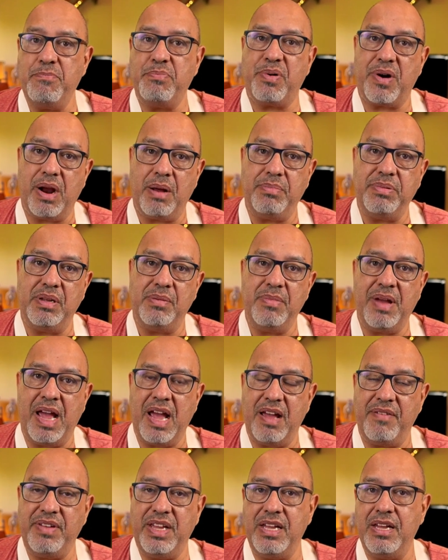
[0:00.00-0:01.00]
problem
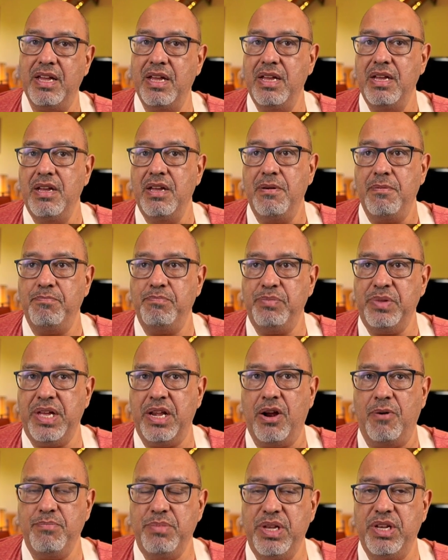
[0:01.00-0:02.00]
having,
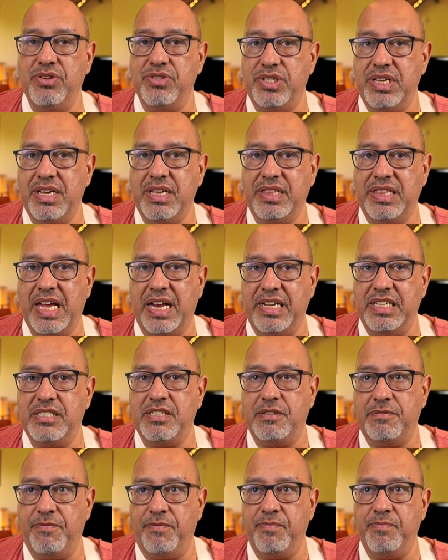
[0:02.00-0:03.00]
music that
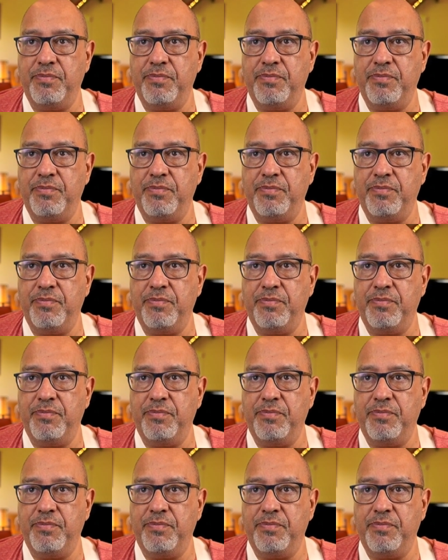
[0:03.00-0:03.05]
is